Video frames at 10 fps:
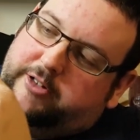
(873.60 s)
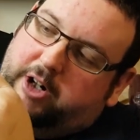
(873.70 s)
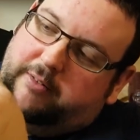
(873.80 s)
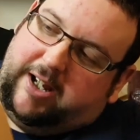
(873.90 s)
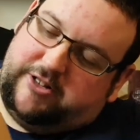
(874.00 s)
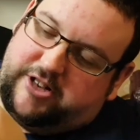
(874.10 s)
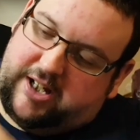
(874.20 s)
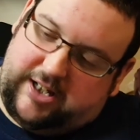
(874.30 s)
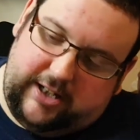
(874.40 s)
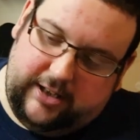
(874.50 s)
Atari
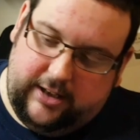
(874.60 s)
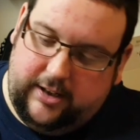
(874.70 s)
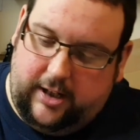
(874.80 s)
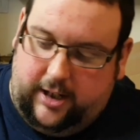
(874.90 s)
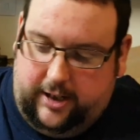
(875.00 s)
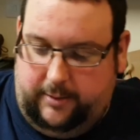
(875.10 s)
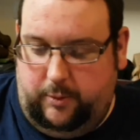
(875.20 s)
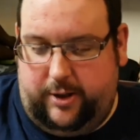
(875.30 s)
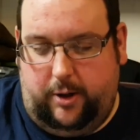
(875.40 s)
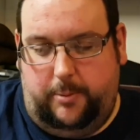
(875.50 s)
ST.
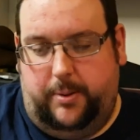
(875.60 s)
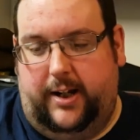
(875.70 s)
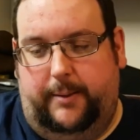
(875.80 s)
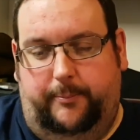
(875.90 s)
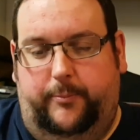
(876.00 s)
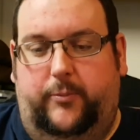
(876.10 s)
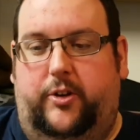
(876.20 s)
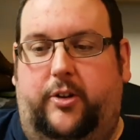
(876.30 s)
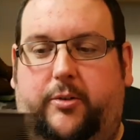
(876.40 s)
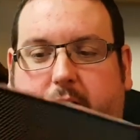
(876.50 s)
When you open it,
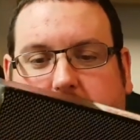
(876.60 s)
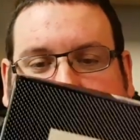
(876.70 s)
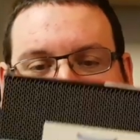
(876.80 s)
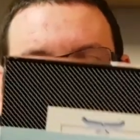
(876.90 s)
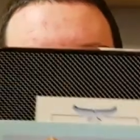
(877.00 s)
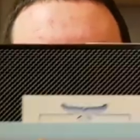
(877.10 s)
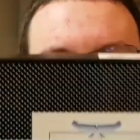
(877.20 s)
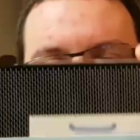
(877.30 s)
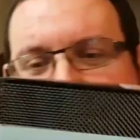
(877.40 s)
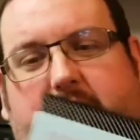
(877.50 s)
so
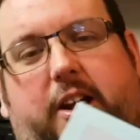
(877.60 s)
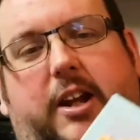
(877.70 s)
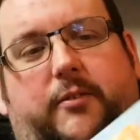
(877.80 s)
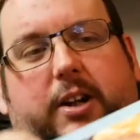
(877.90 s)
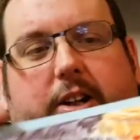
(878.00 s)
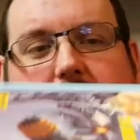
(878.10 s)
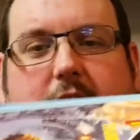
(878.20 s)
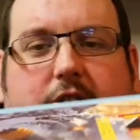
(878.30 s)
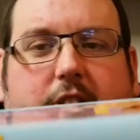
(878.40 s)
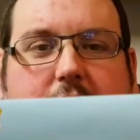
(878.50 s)
it's in lovely
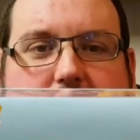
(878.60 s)
condition.